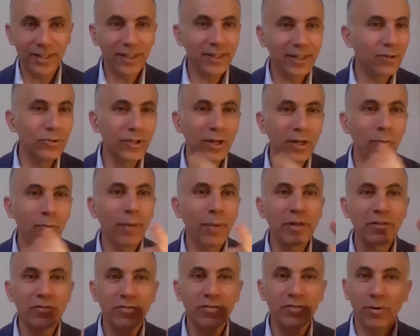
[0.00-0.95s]
including
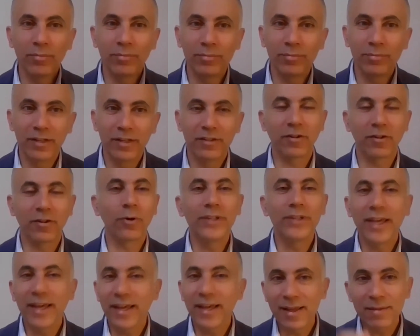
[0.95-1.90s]
women from
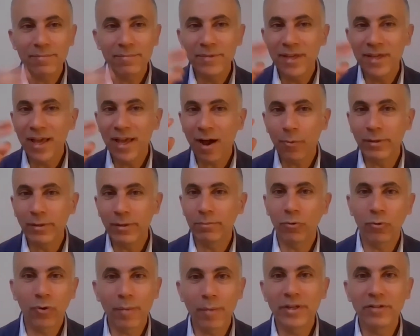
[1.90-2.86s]
Saudi Arabia,
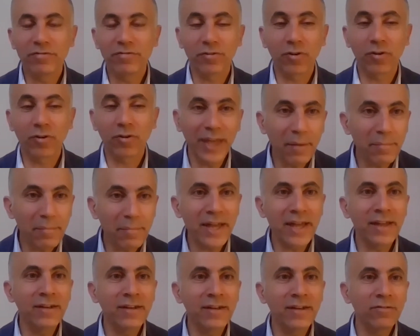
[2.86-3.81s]
women from
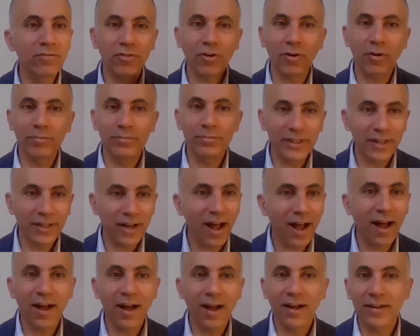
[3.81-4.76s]
Yemen, from
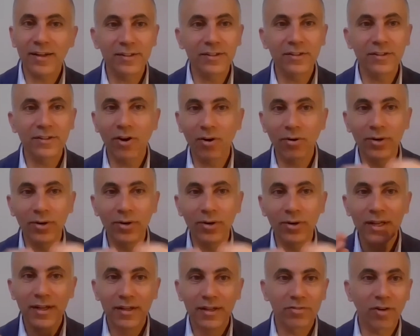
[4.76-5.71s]
Iraq, you know,
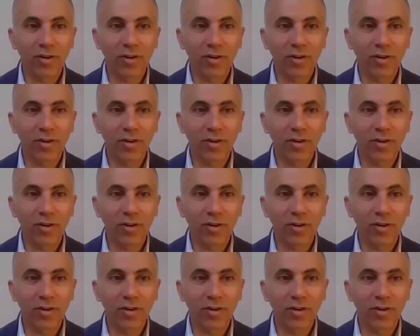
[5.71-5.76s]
